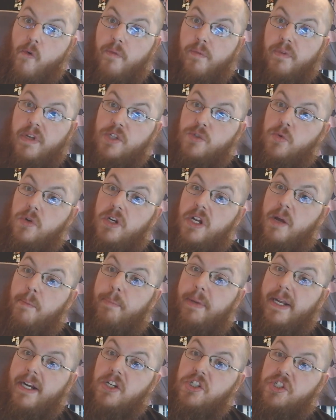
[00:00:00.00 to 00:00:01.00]
This one
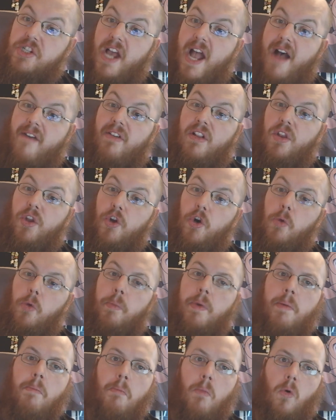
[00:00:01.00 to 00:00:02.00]
appears to have a little
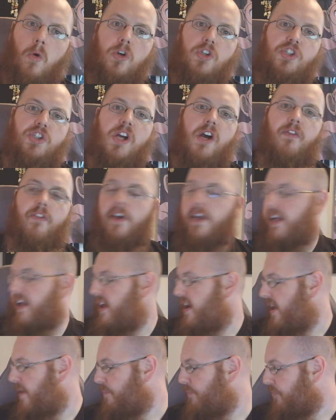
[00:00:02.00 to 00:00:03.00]
bit more stuffing
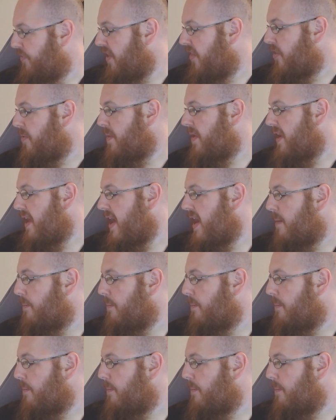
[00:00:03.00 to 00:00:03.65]
in it than the banana